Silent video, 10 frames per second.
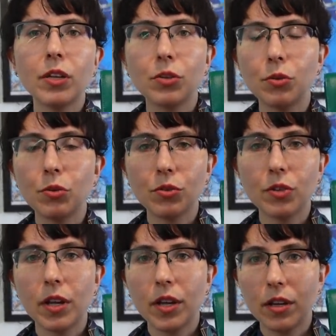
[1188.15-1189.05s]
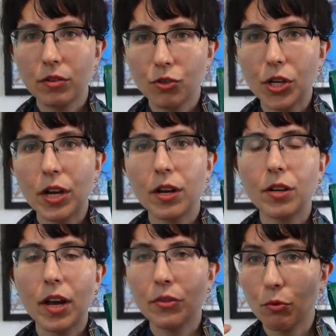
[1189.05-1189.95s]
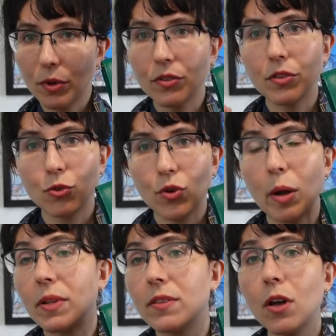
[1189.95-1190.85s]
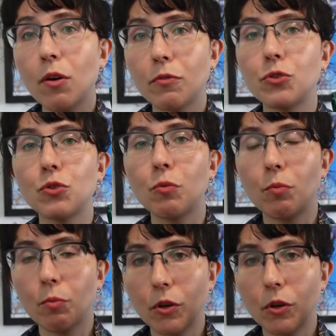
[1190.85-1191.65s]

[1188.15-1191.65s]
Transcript: use a chain and the wristlet strap itself to